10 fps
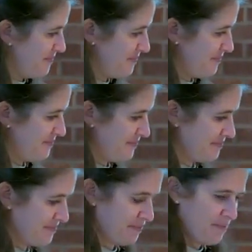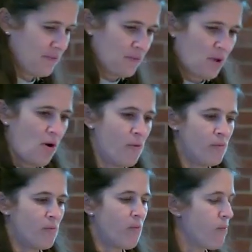
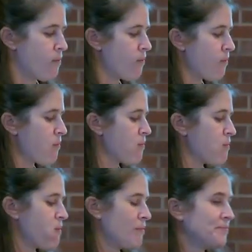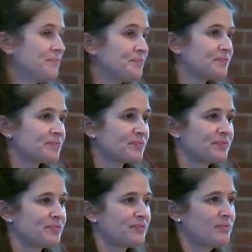
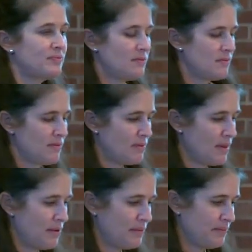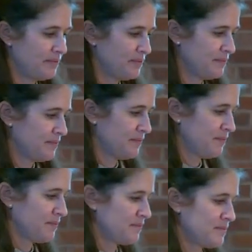
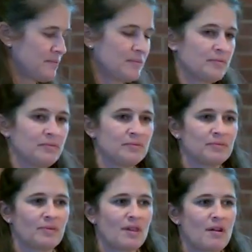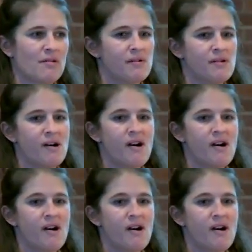(silence)